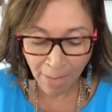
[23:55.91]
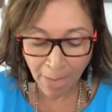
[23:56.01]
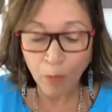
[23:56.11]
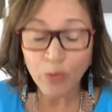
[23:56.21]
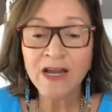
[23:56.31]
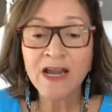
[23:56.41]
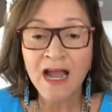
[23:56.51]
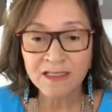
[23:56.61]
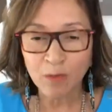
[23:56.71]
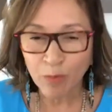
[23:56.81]
We
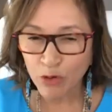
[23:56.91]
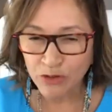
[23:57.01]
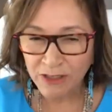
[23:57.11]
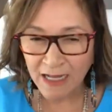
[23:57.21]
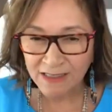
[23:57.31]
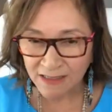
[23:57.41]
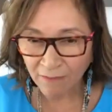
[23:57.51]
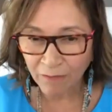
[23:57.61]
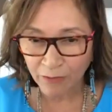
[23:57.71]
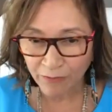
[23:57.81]
as a person that
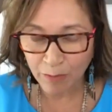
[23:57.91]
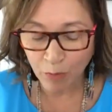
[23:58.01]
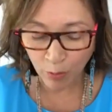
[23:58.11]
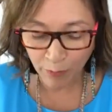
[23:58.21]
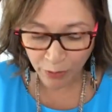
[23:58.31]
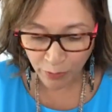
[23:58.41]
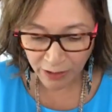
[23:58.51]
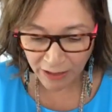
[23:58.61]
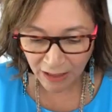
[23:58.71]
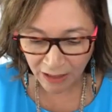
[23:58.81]
suffer from opioid
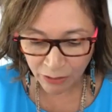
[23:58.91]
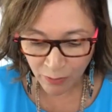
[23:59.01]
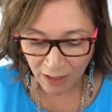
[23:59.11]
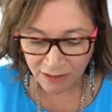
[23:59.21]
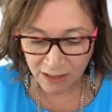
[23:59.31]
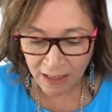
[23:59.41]
uh, drugs